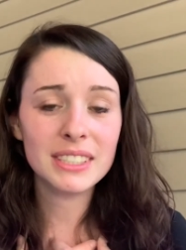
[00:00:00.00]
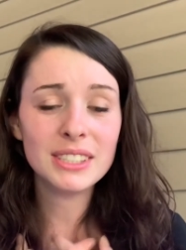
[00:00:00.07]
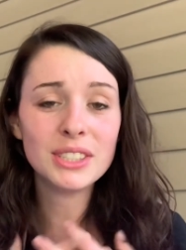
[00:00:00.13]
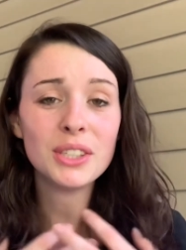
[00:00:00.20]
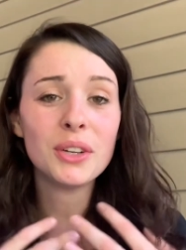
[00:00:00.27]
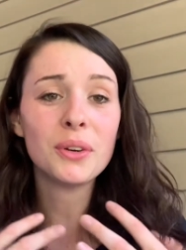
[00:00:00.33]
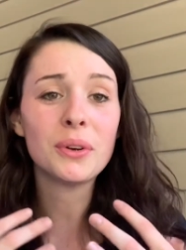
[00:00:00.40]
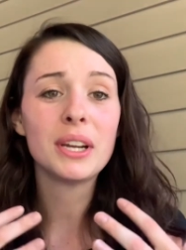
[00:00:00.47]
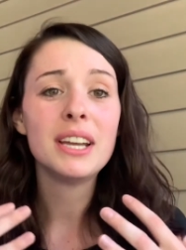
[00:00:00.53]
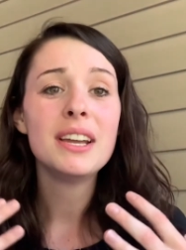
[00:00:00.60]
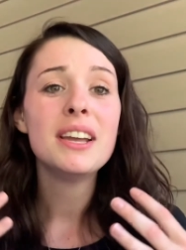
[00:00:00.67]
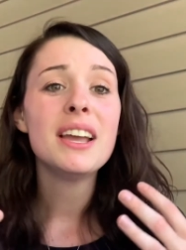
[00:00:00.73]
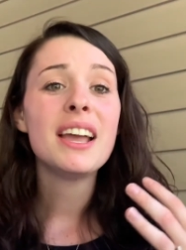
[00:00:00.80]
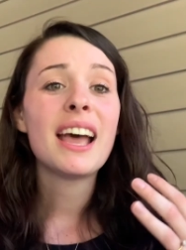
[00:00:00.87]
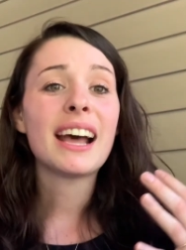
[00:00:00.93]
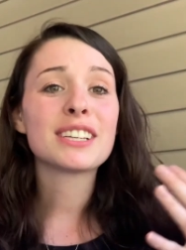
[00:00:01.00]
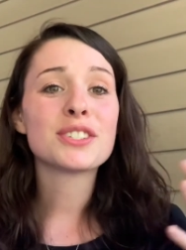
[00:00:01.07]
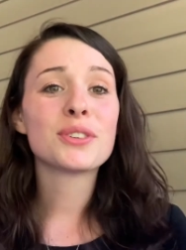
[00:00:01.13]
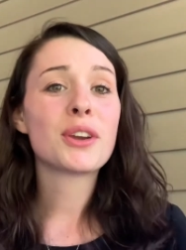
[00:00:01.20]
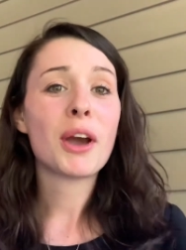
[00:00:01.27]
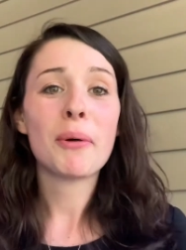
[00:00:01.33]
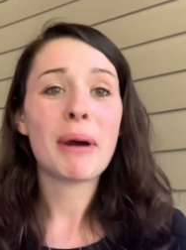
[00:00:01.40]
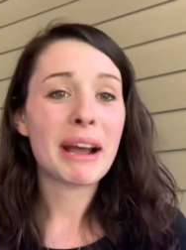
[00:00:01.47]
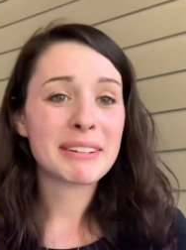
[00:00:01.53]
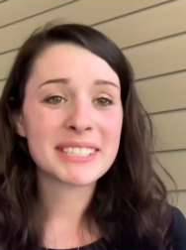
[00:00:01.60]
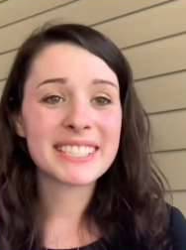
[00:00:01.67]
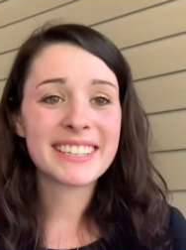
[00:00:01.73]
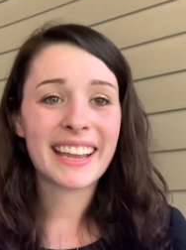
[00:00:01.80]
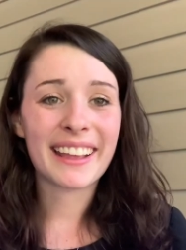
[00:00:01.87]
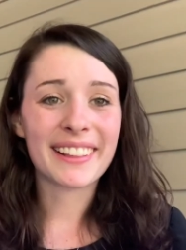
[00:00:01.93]
So as you go out
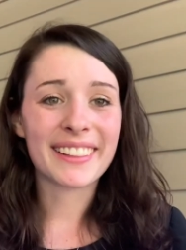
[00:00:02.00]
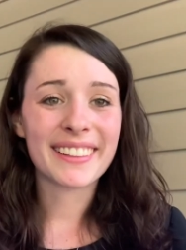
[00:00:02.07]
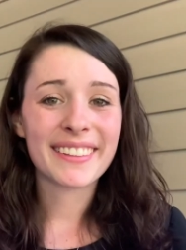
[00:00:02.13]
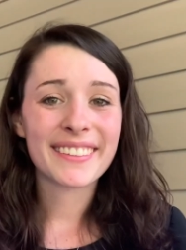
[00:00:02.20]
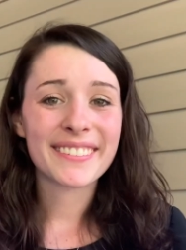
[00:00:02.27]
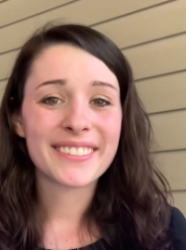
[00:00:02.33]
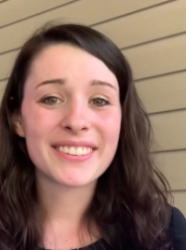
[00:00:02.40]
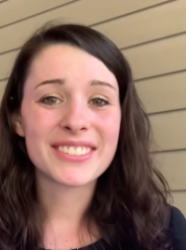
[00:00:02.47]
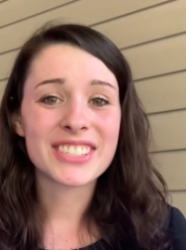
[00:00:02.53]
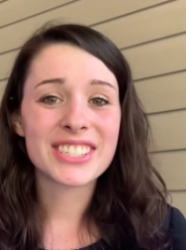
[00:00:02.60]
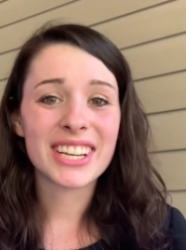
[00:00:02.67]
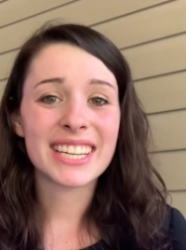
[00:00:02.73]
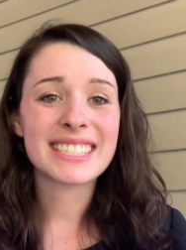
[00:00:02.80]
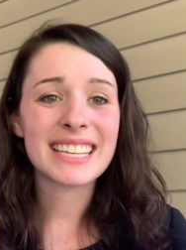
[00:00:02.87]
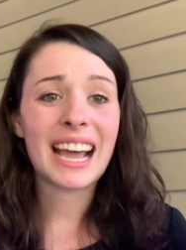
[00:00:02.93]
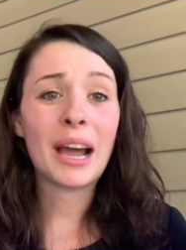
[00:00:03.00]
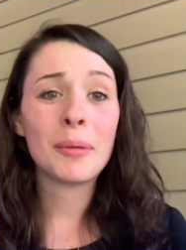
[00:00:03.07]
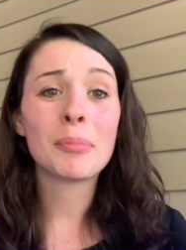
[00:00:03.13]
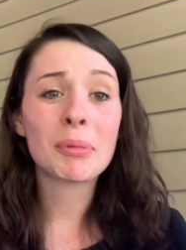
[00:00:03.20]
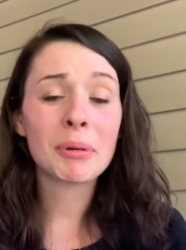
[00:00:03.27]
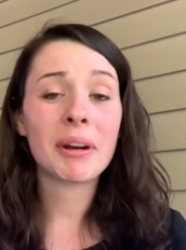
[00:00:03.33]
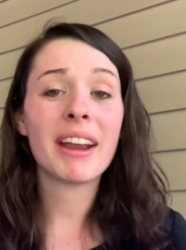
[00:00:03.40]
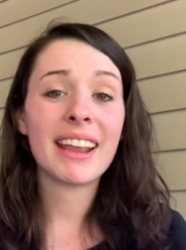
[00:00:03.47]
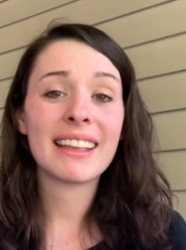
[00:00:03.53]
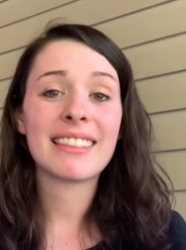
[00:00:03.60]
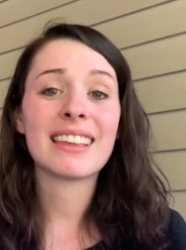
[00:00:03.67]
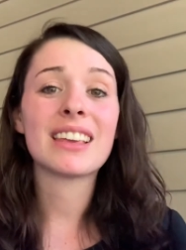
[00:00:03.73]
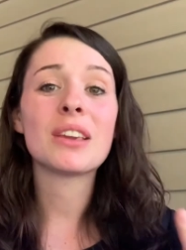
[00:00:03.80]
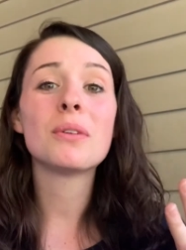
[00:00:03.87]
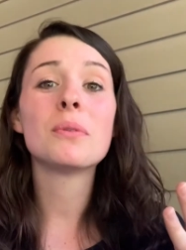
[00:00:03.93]
today, Riverchase, I pray that
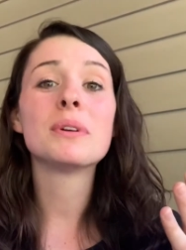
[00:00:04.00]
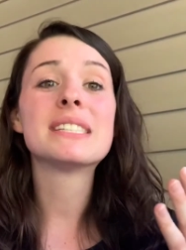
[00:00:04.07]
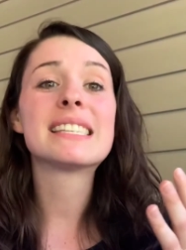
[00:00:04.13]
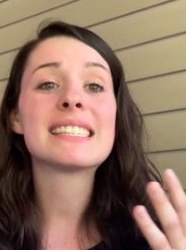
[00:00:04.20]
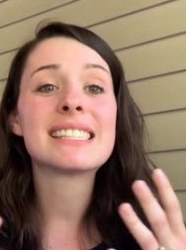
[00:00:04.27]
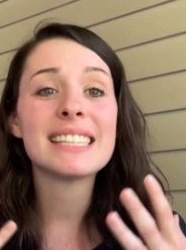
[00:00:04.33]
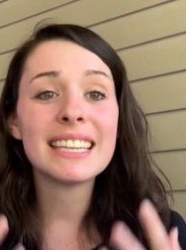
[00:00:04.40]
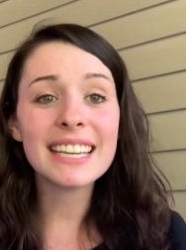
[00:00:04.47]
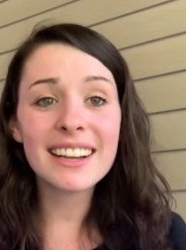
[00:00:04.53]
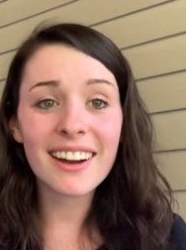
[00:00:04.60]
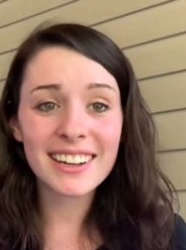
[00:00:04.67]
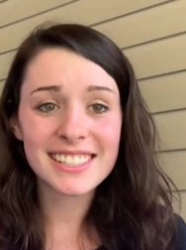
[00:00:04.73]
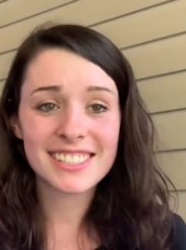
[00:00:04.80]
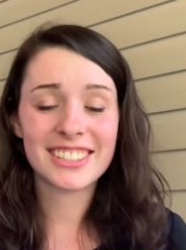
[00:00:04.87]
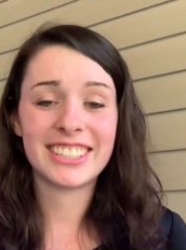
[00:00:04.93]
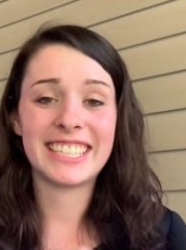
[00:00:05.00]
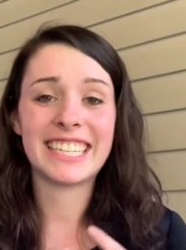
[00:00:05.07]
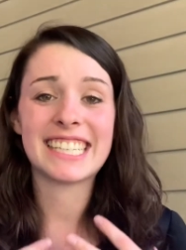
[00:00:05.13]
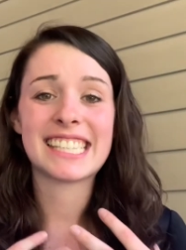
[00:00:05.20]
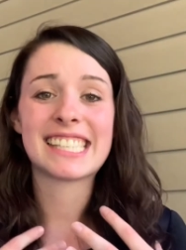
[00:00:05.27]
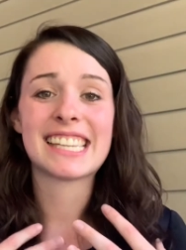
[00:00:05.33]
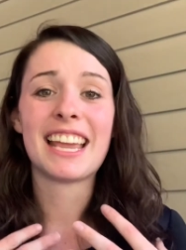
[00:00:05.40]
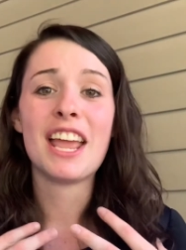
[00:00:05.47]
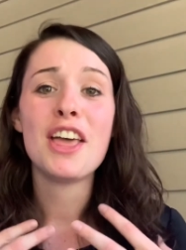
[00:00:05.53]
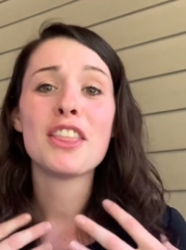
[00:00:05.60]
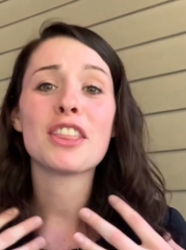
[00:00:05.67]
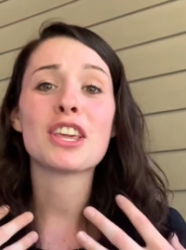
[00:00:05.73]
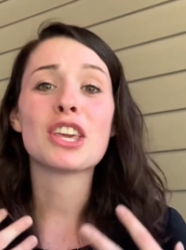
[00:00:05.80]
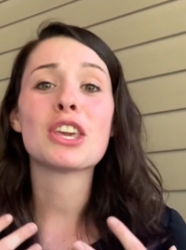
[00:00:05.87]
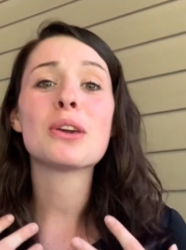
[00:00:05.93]
you would see God's goodness,
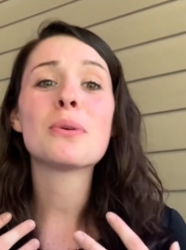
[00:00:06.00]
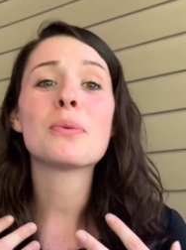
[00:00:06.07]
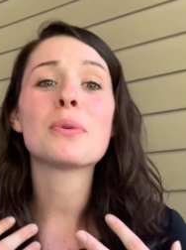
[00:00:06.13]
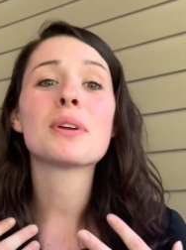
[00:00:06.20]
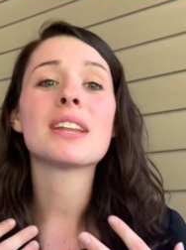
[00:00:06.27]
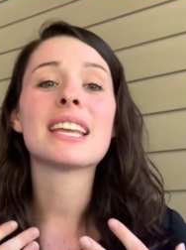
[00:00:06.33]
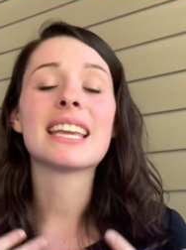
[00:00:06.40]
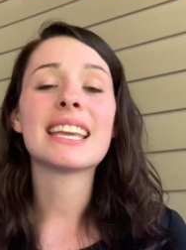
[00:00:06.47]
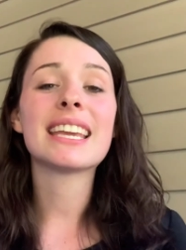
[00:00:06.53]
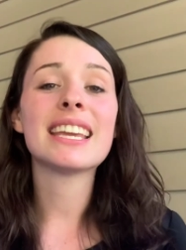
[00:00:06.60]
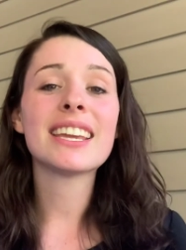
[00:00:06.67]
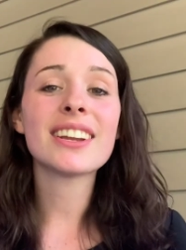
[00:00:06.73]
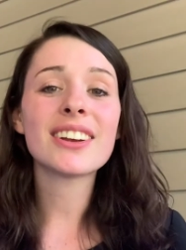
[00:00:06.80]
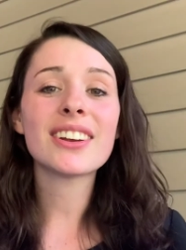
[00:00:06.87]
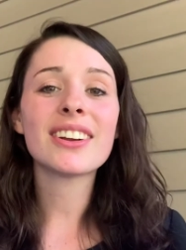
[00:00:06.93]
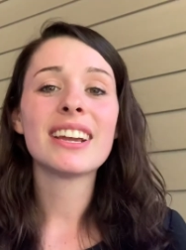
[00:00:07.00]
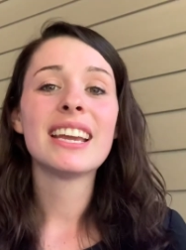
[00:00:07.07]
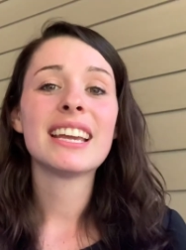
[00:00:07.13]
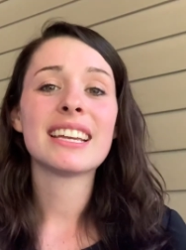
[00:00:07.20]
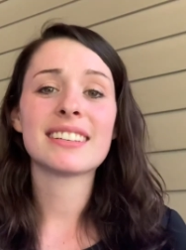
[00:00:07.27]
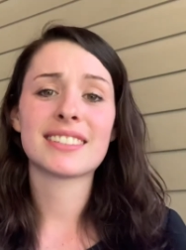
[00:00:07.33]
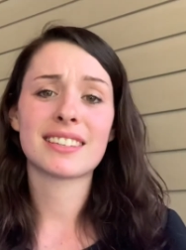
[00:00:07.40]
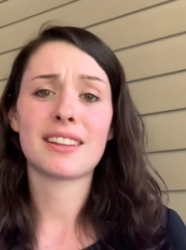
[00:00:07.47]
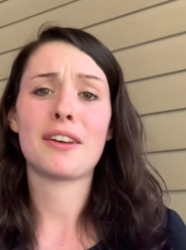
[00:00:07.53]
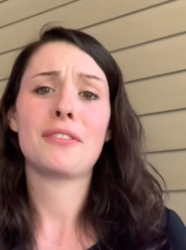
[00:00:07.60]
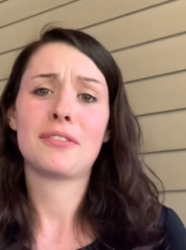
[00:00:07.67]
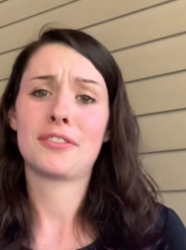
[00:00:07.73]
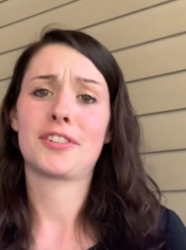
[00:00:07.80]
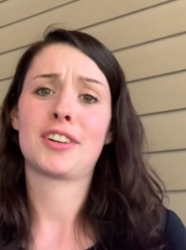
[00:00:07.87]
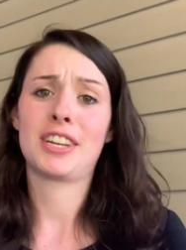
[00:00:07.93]
that you would hear his love
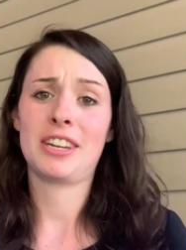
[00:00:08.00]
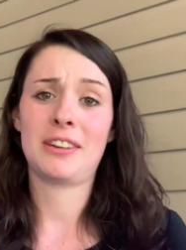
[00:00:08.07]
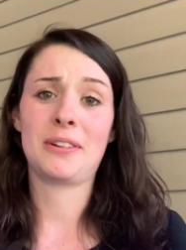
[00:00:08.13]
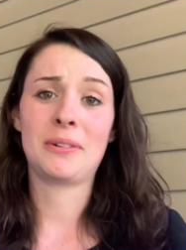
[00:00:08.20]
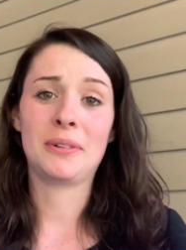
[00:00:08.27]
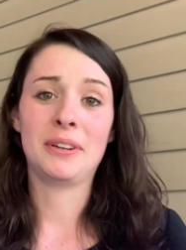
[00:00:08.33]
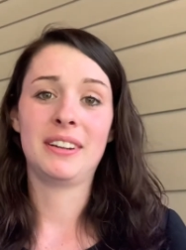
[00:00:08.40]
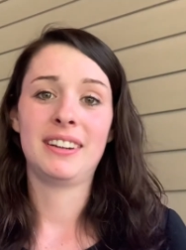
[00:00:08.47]
for you,